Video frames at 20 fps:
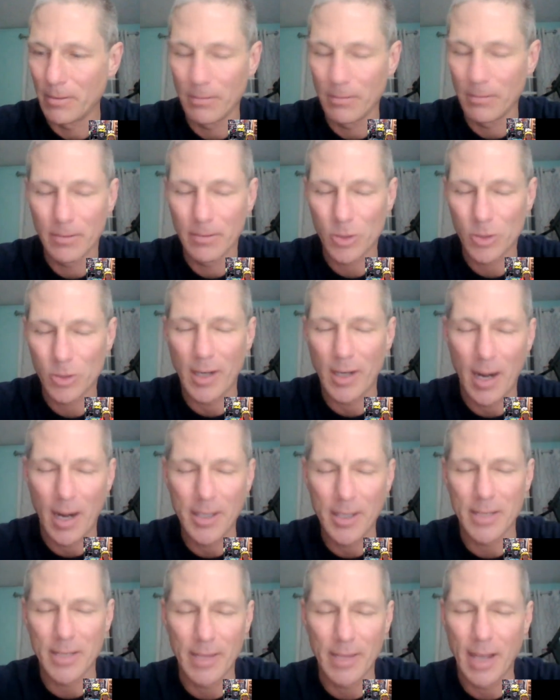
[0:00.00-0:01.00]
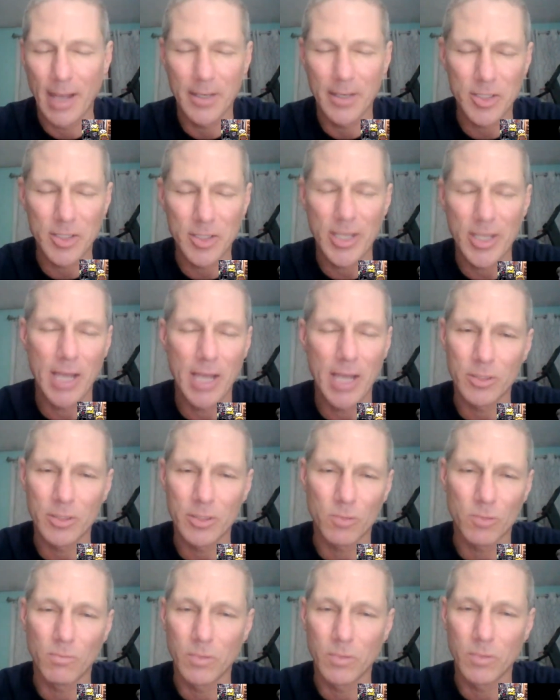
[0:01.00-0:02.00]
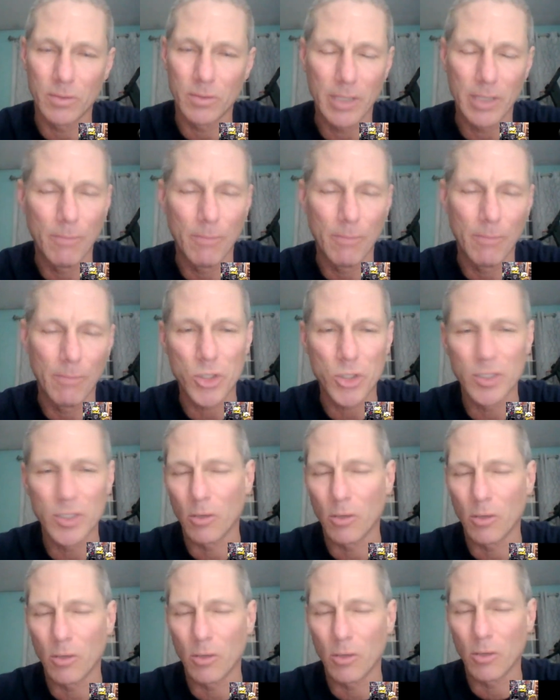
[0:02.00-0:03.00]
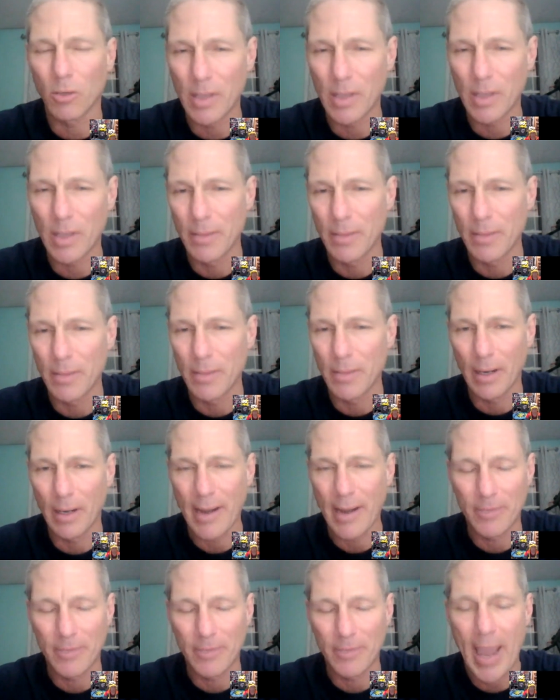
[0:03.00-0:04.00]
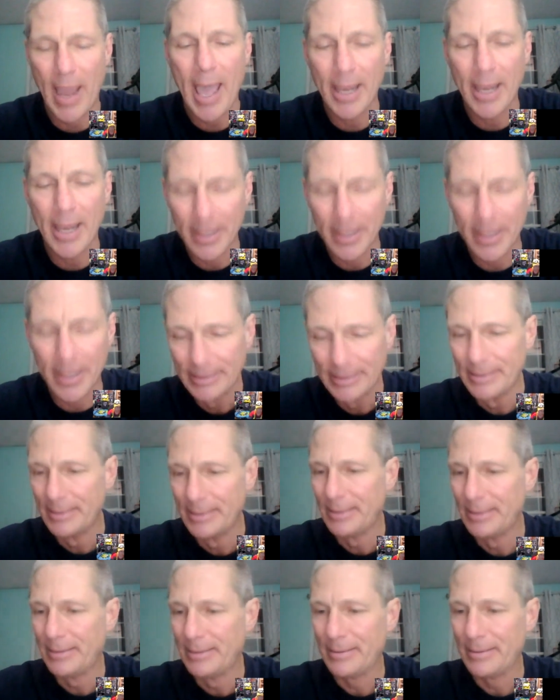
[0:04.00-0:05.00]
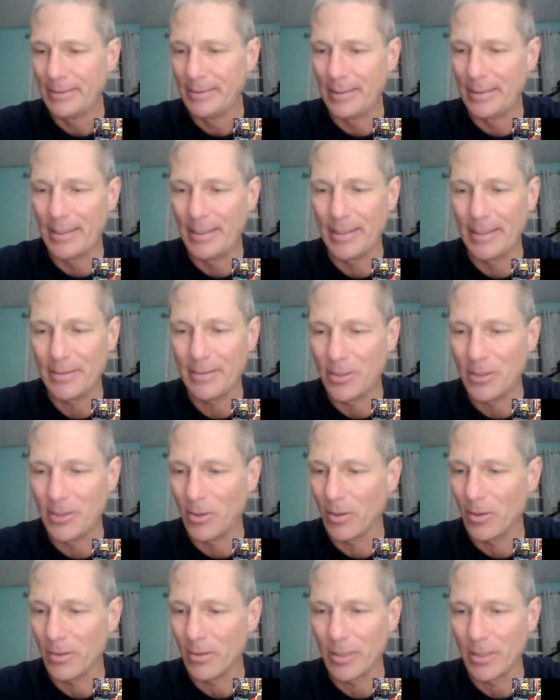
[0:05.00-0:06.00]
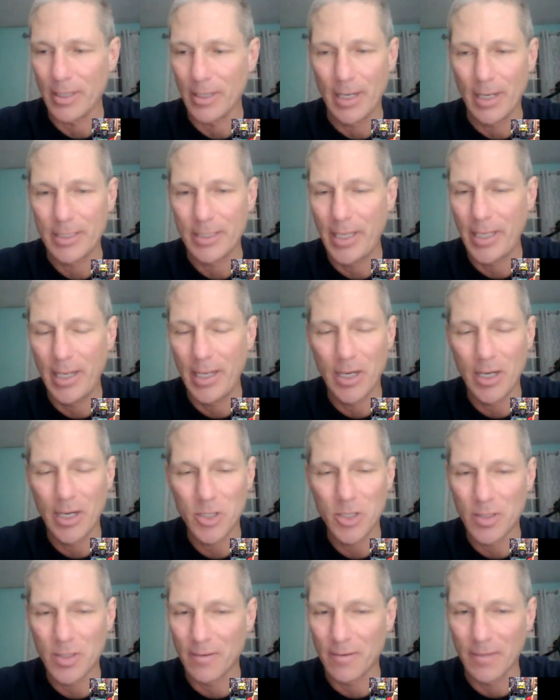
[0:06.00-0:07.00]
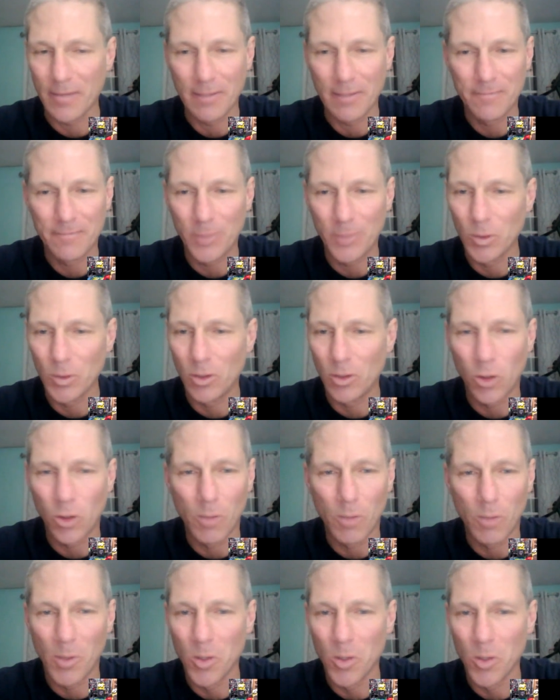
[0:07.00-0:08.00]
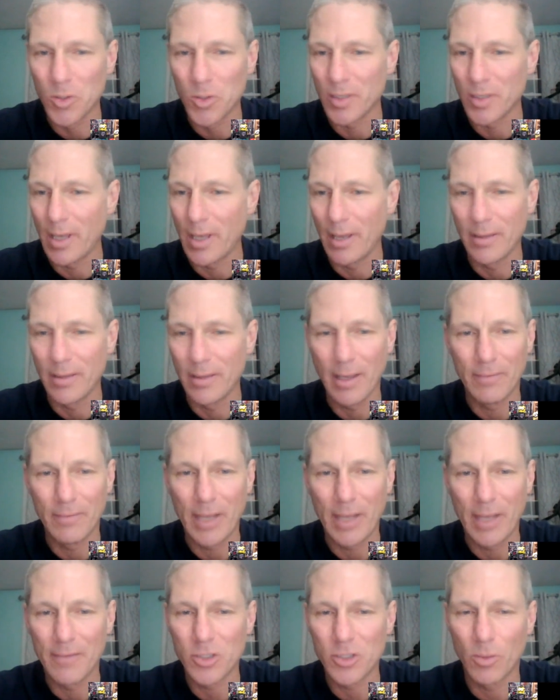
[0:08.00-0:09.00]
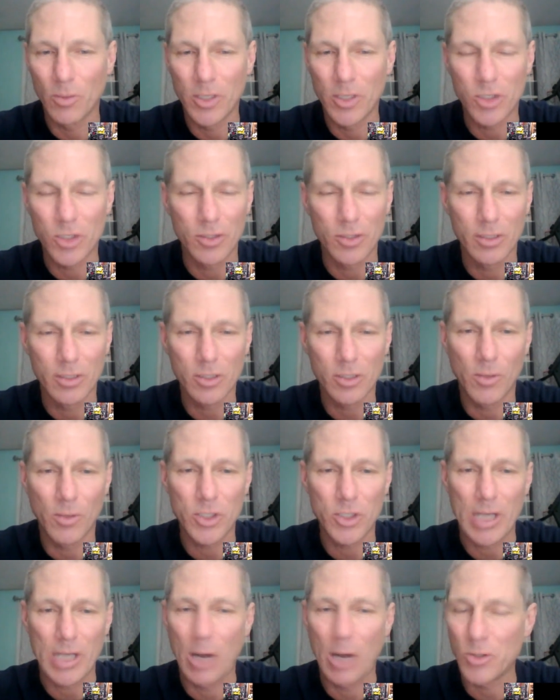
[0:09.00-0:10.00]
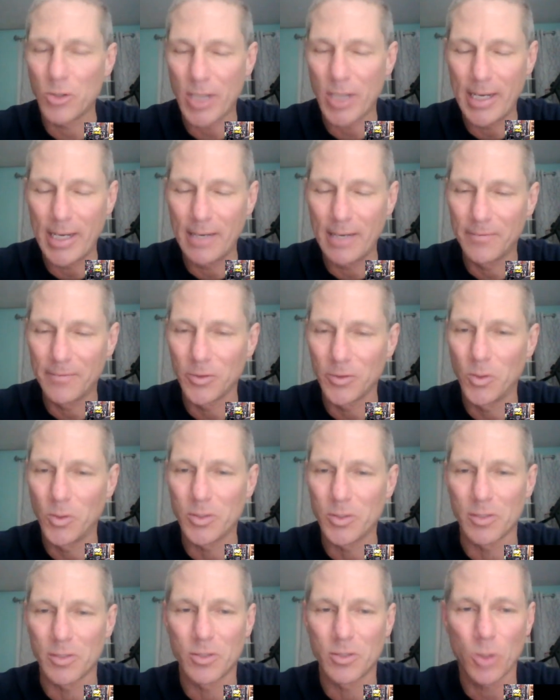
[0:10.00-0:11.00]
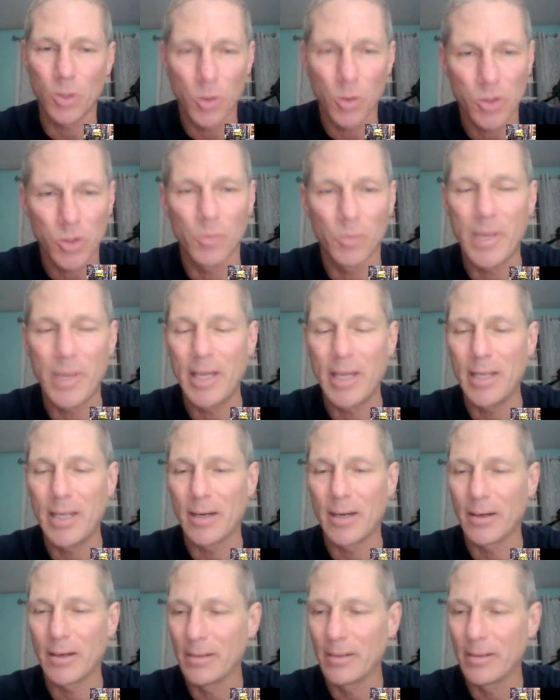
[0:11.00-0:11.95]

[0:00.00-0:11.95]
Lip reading: so they understand what's the emotions that are going through their head. A teenager, they're full of hormones, and they have so much. There's so much outside influence and social media,